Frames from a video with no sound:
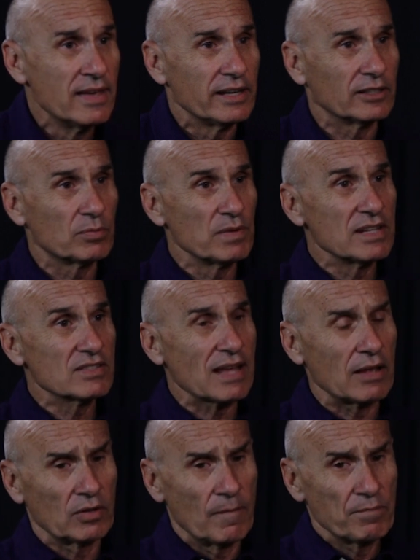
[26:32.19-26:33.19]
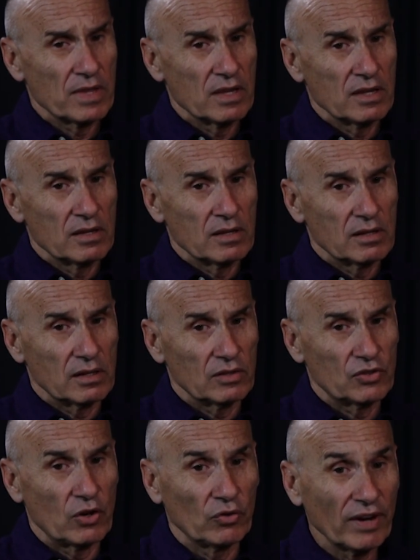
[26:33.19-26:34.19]
It means that
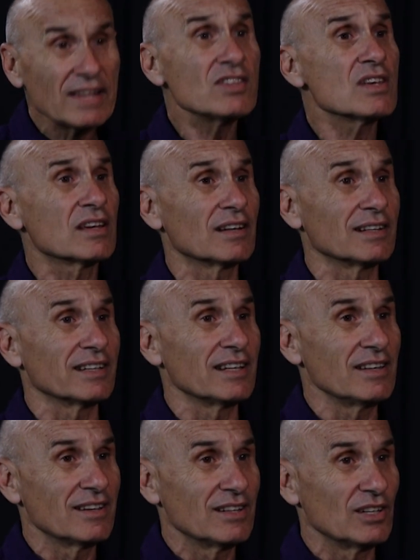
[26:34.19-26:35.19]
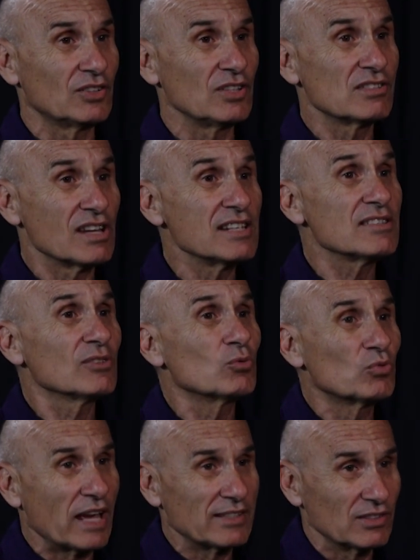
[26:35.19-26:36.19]
theoretically it is easy to
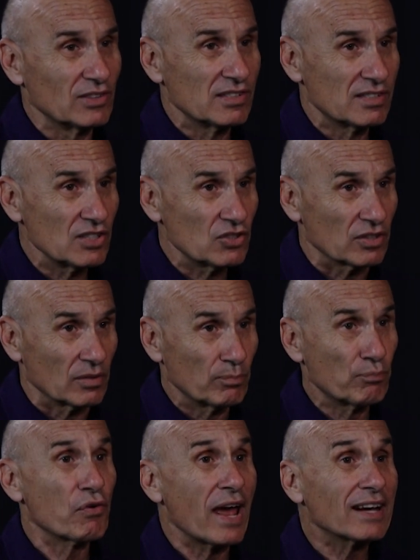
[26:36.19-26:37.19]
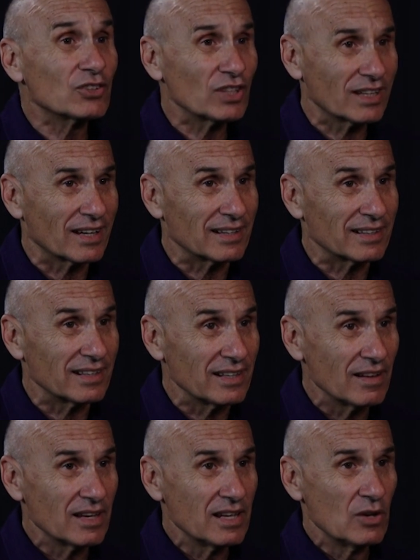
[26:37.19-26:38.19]
take the decision. Practically,
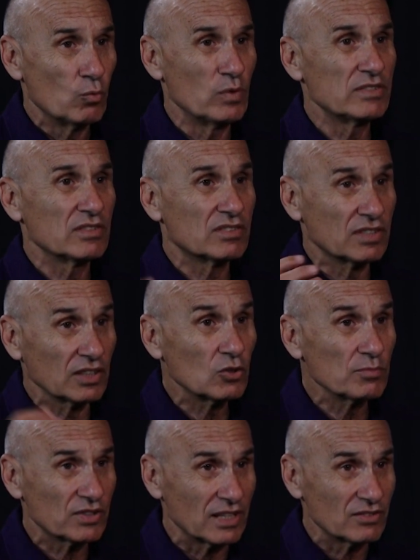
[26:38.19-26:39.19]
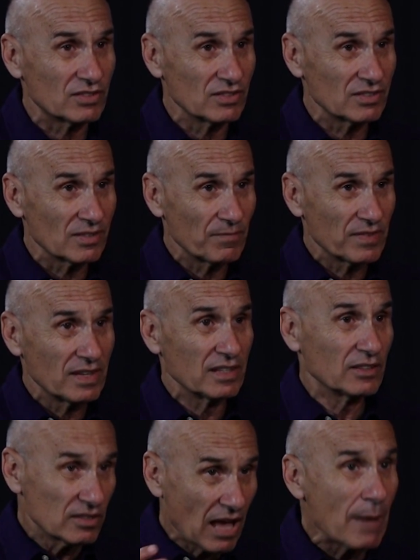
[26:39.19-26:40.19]
with the circumstances,
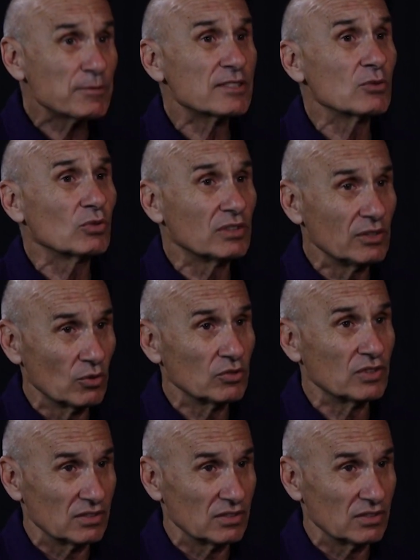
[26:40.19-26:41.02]
it is absolutely not